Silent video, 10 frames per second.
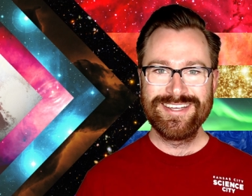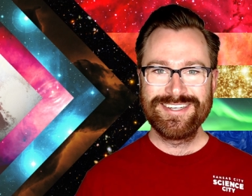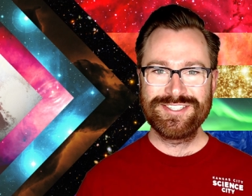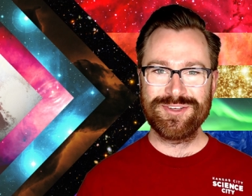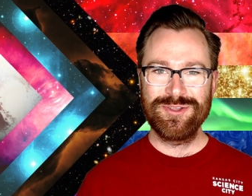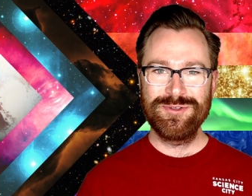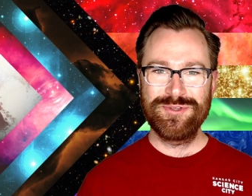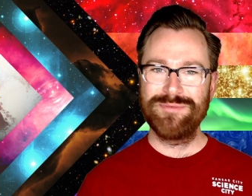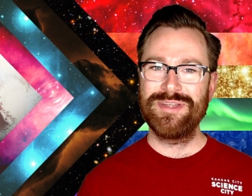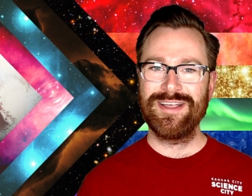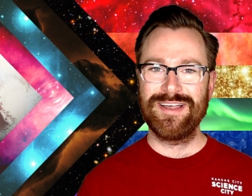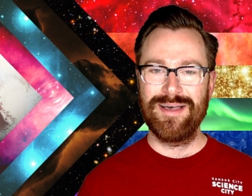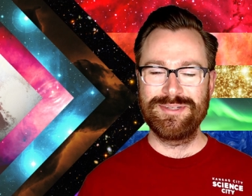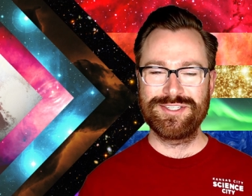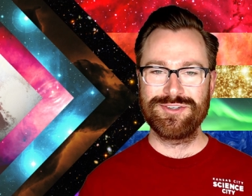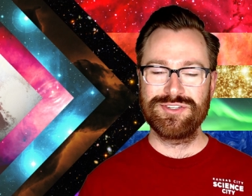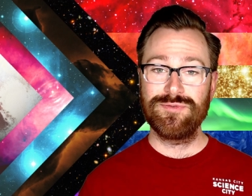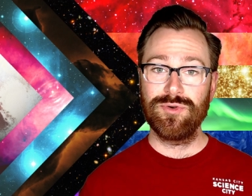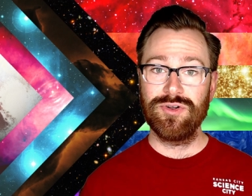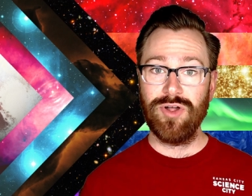Just go to youtube.com and search
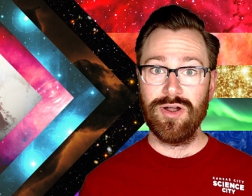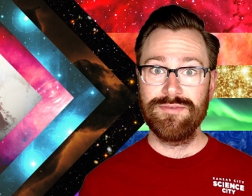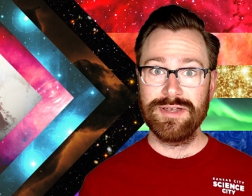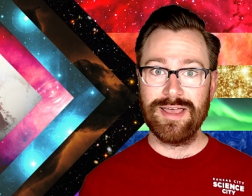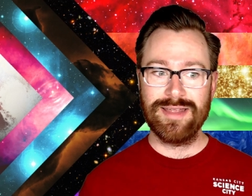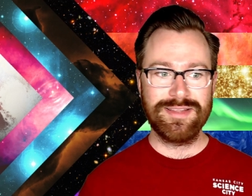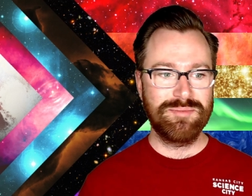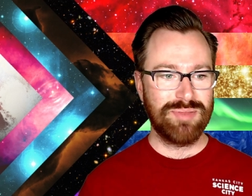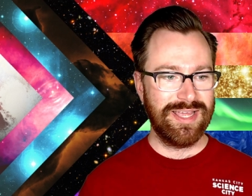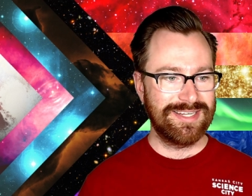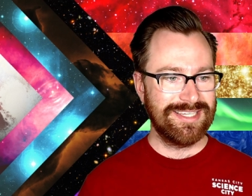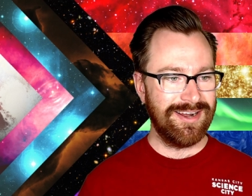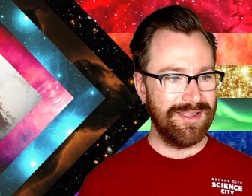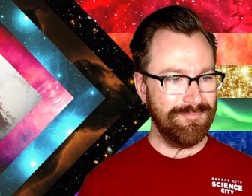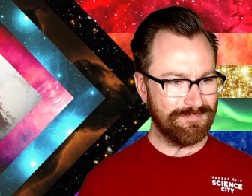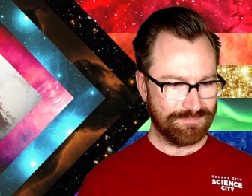for Arvin Gottlieb Planetarium.